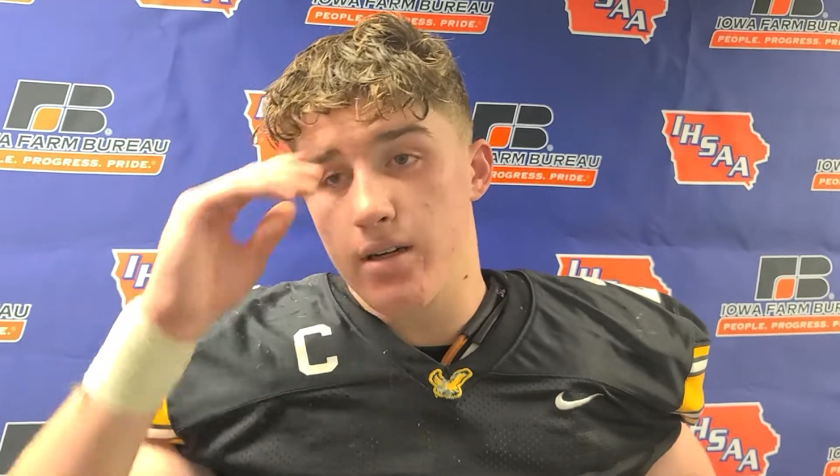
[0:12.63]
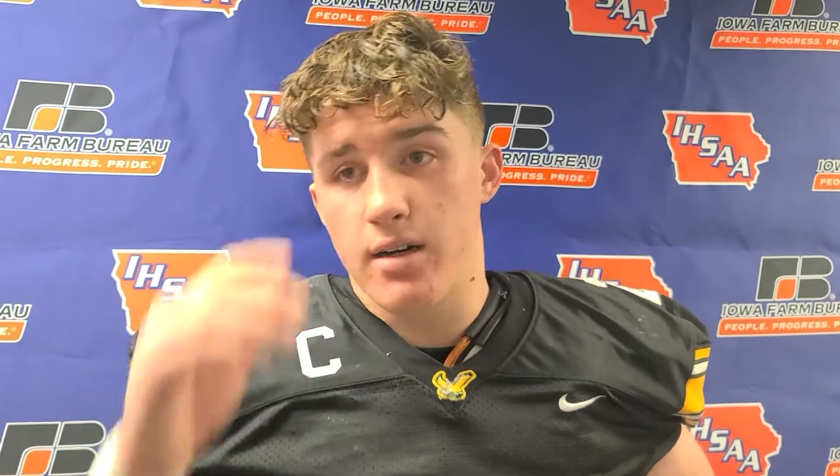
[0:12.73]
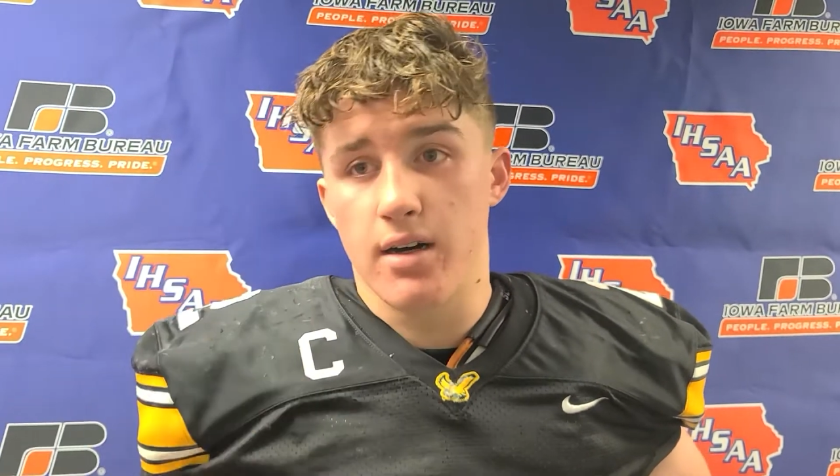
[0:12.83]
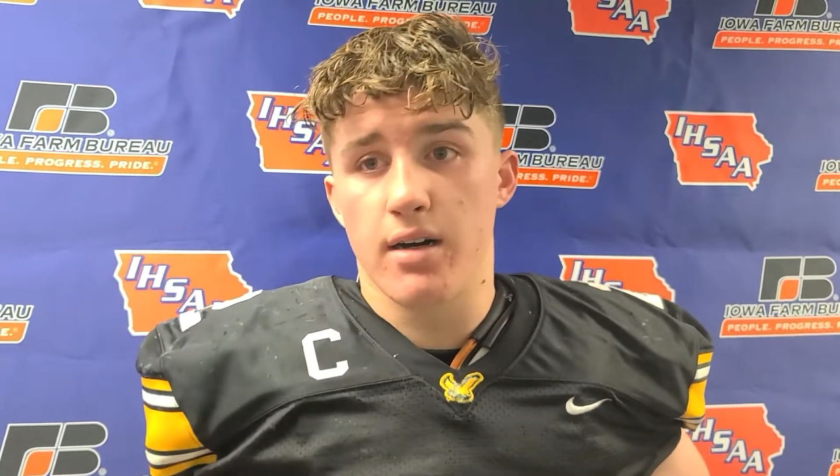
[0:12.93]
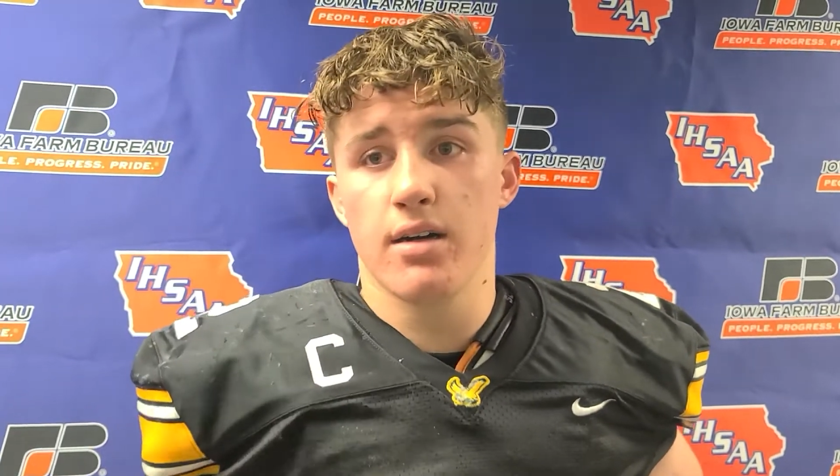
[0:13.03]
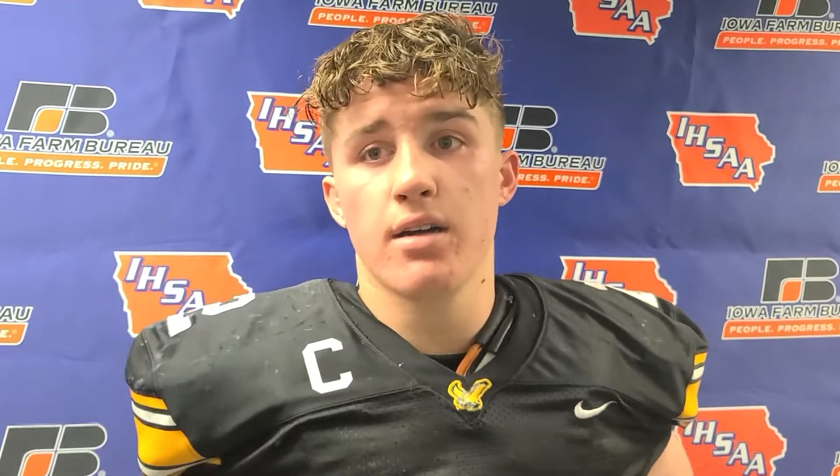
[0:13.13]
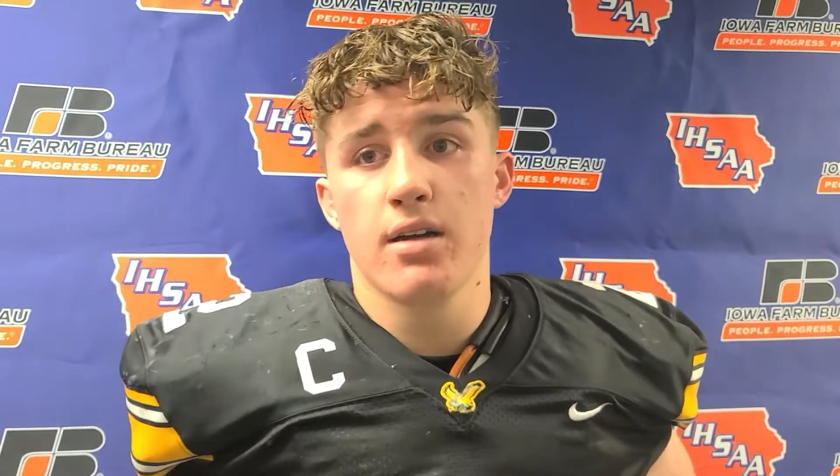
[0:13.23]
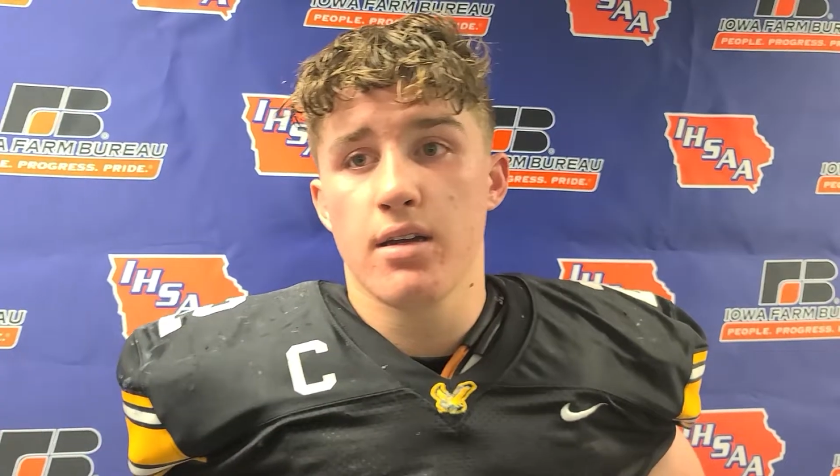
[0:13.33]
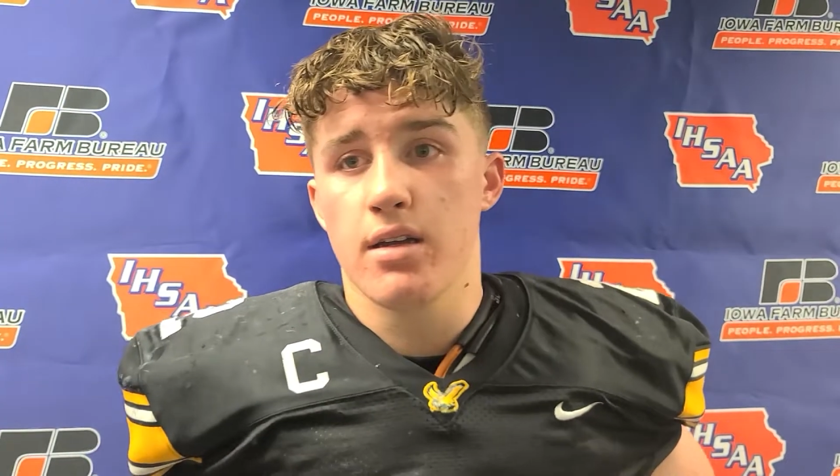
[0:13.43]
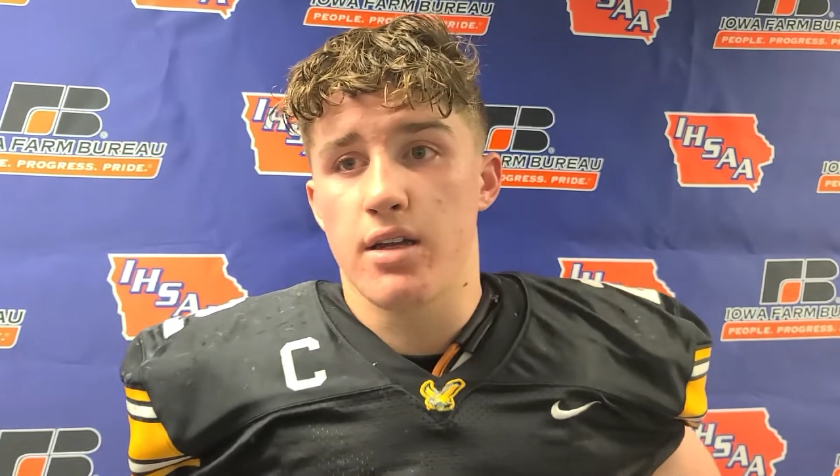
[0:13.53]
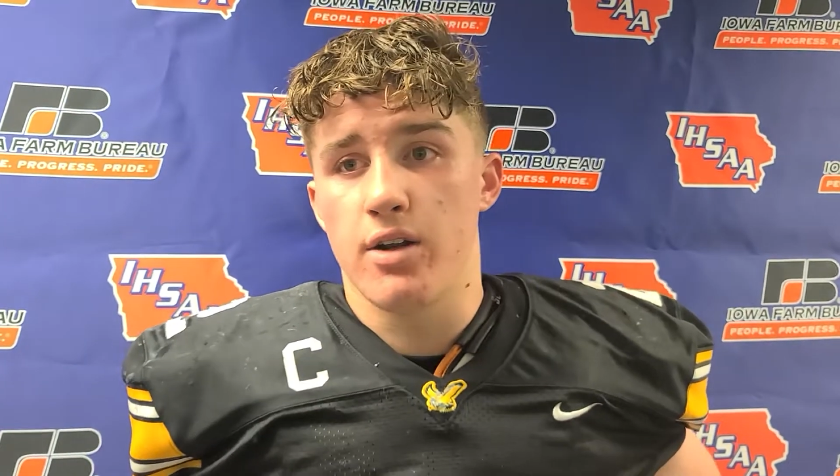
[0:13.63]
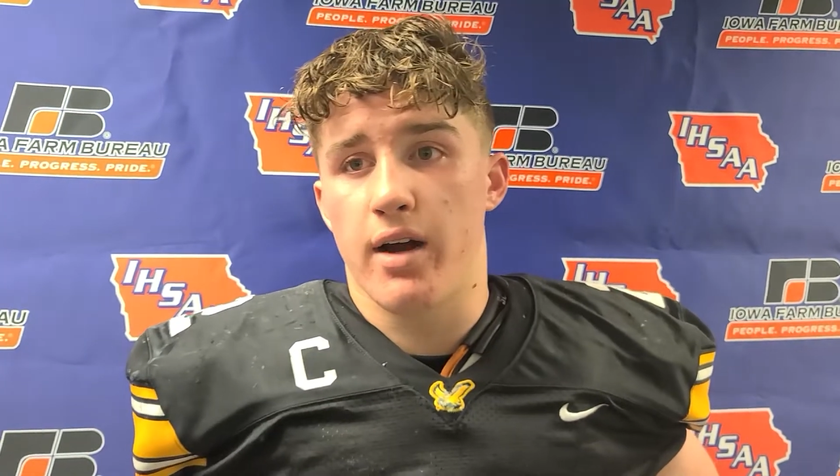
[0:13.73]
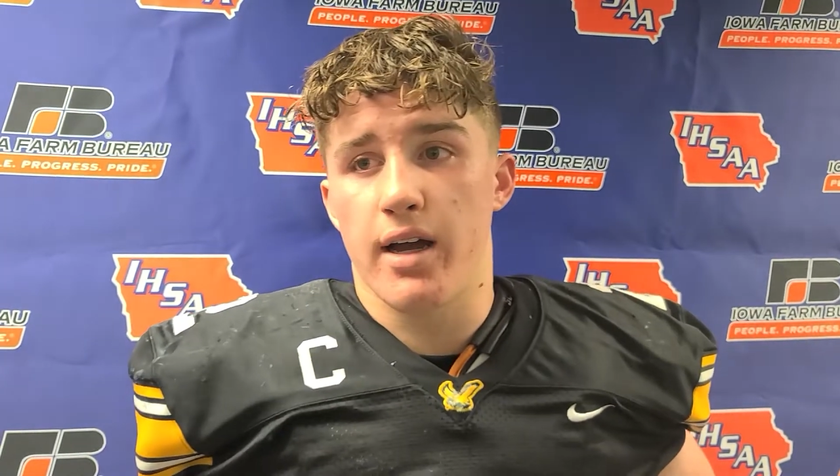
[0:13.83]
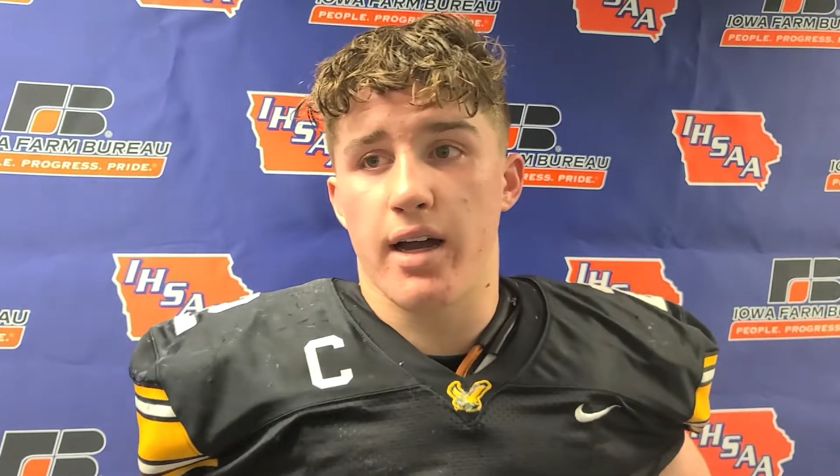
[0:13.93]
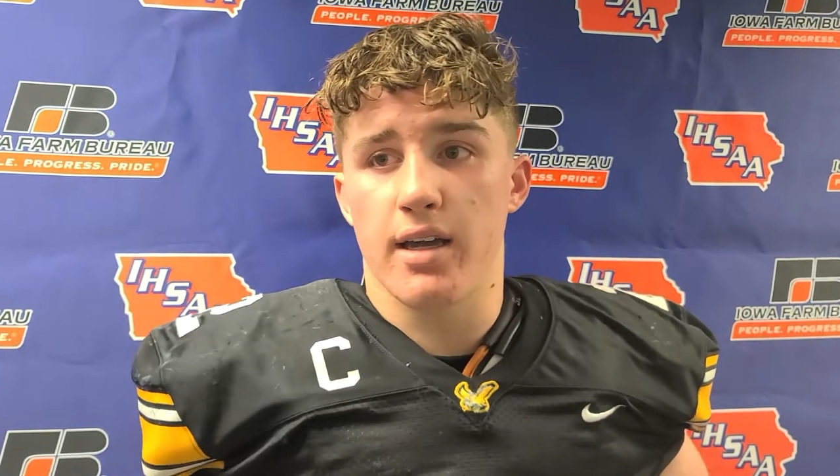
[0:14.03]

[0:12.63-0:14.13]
Uh, you know, I,